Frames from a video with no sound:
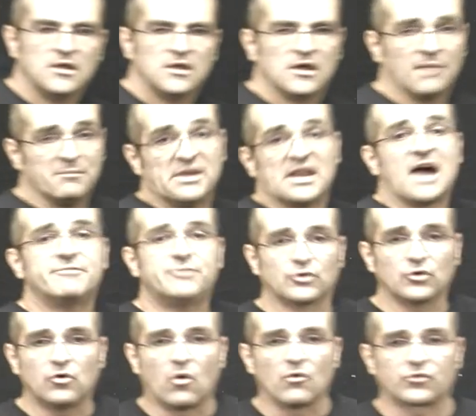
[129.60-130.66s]
I mean, after
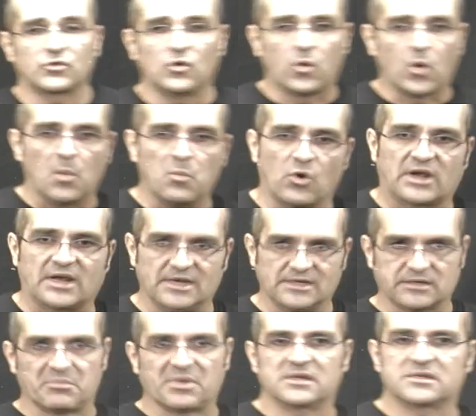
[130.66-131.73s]
you go through the homework a
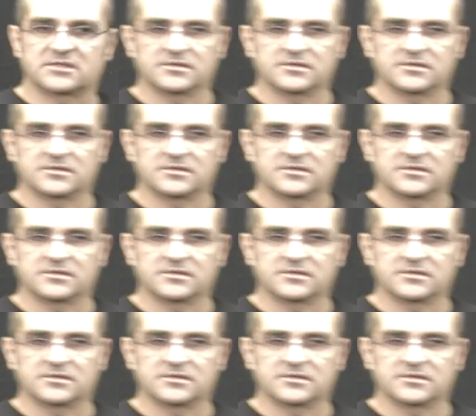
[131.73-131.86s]
little bit,